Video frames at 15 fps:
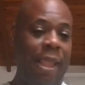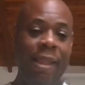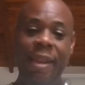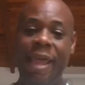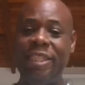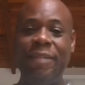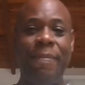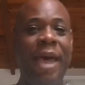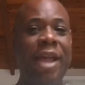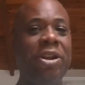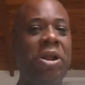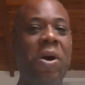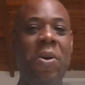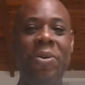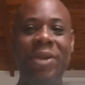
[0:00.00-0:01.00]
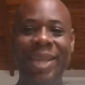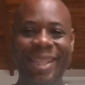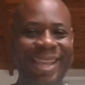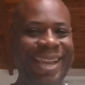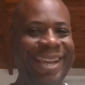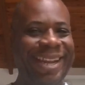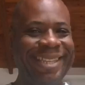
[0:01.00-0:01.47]
That's about the only
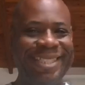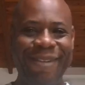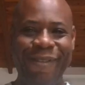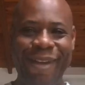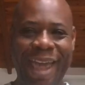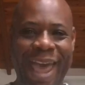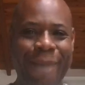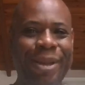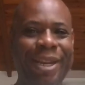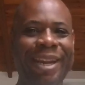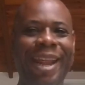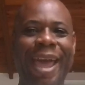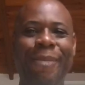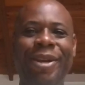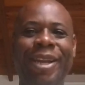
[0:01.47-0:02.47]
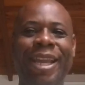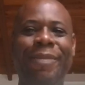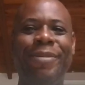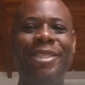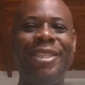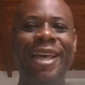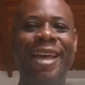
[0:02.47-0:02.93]
thing that's ever happened in Aberdeen
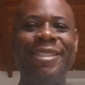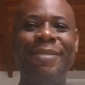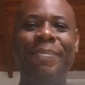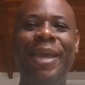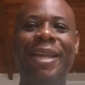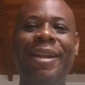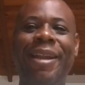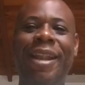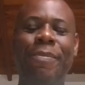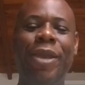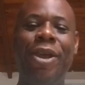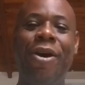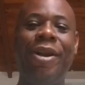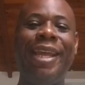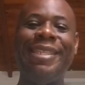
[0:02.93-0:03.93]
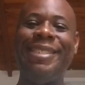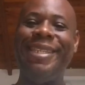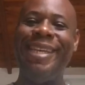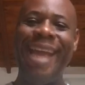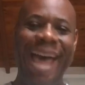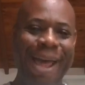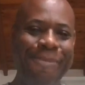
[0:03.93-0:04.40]
besides it being a lumberyard. It's
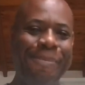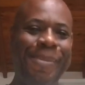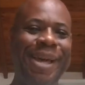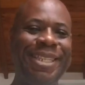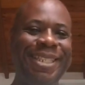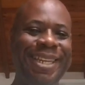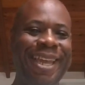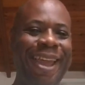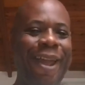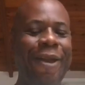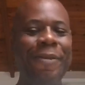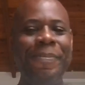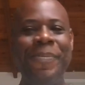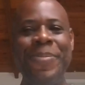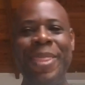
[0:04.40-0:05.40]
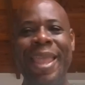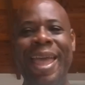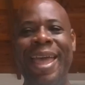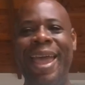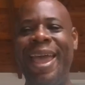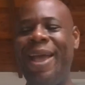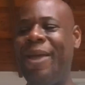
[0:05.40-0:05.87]
not much there.
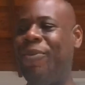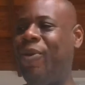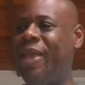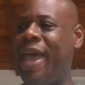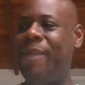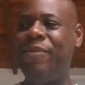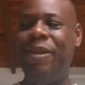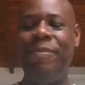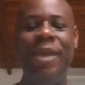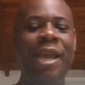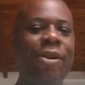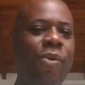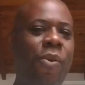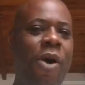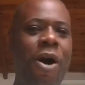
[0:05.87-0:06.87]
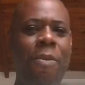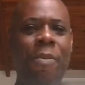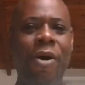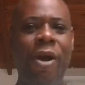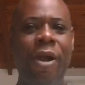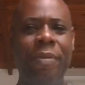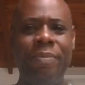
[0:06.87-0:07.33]
And we happened to be at the
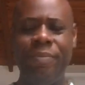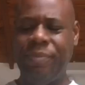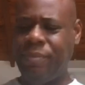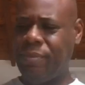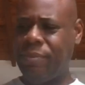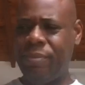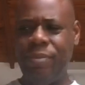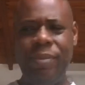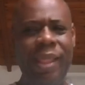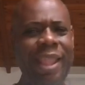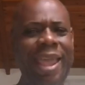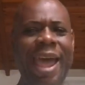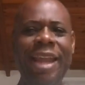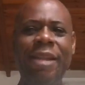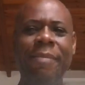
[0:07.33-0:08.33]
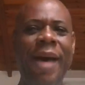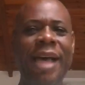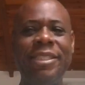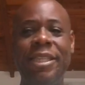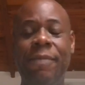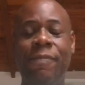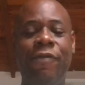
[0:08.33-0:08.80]
Walmart, had to buy
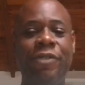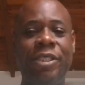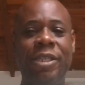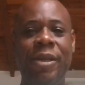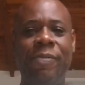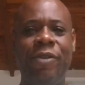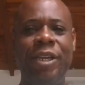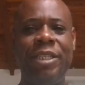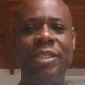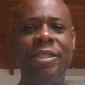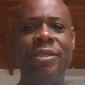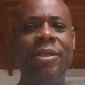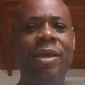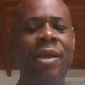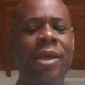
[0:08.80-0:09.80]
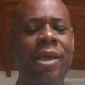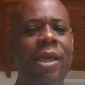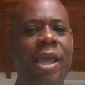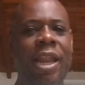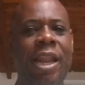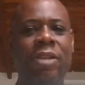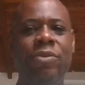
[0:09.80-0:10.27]
something for some reason.
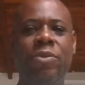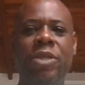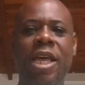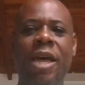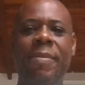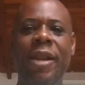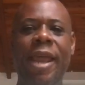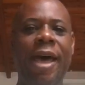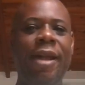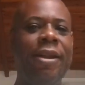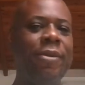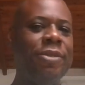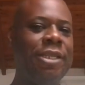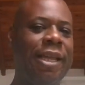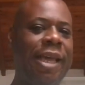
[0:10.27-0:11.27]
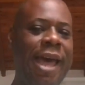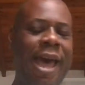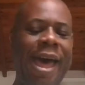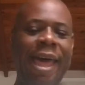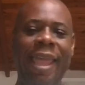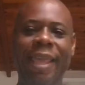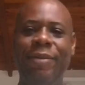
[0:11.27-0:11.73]
And as we was coming out, there was a
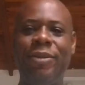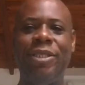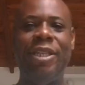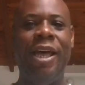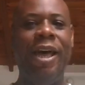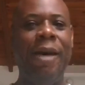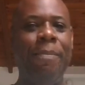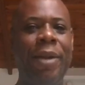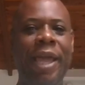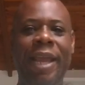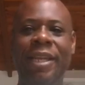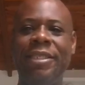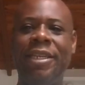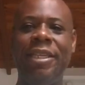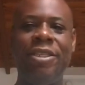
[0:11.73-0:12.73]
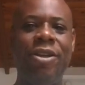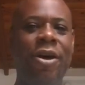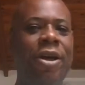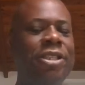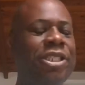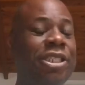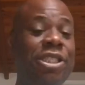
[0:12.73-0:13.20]
guy, he was playing his
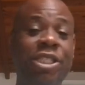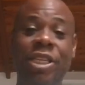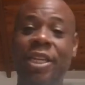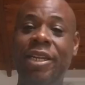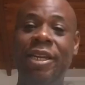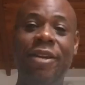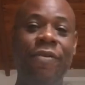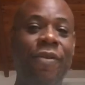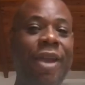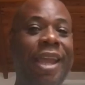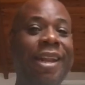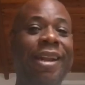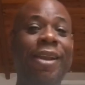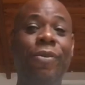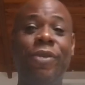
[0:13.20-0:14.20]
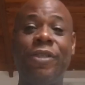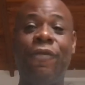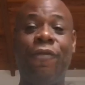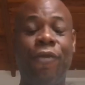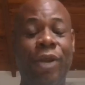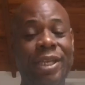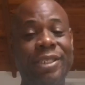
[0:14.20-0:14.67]
guitar, just chilling in the rain, and it was
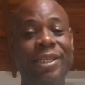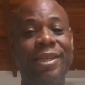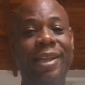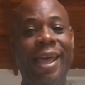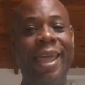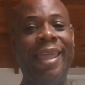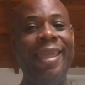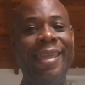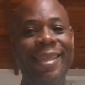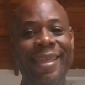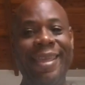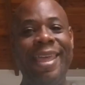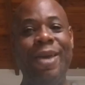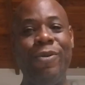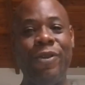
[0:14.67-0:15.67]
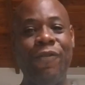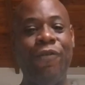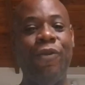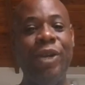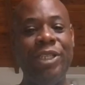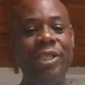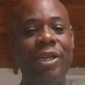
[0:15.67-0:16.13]
freezing. Like, it was
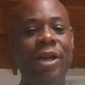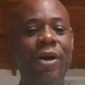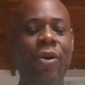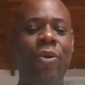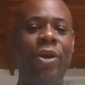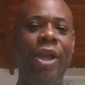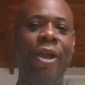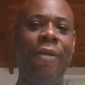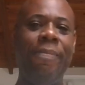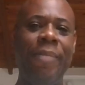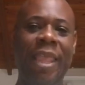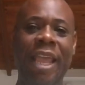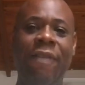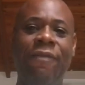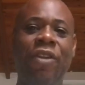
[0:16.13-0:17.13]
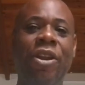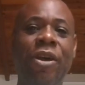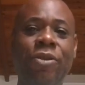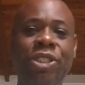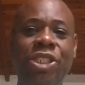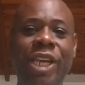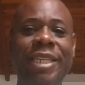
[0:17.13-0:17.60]
freezing cold there. And if you
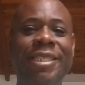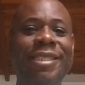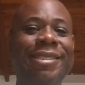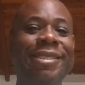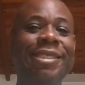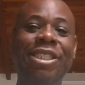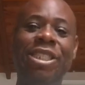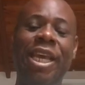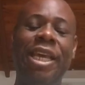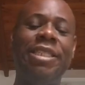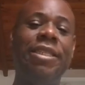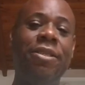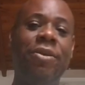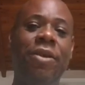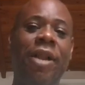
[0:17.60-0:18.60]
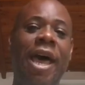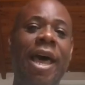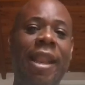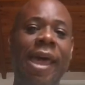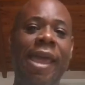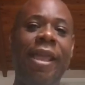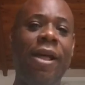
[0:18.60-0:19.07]
know Jason do
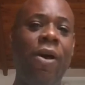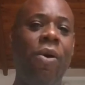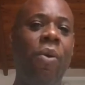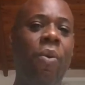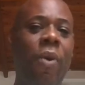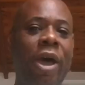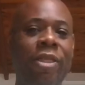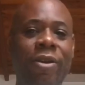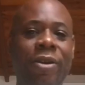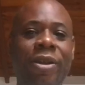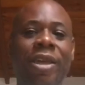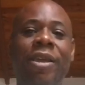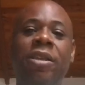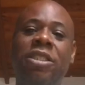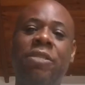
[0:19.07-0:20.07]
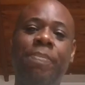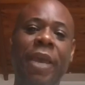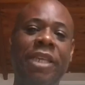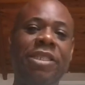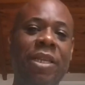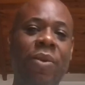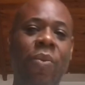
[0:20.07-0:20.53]
not like cold weather,
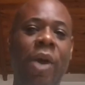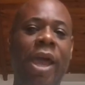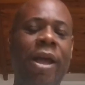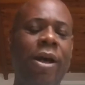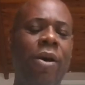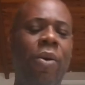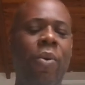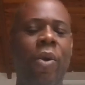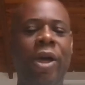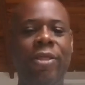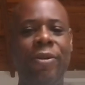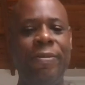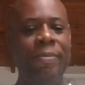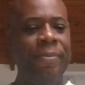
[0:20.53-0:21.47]
especially wet cold weather.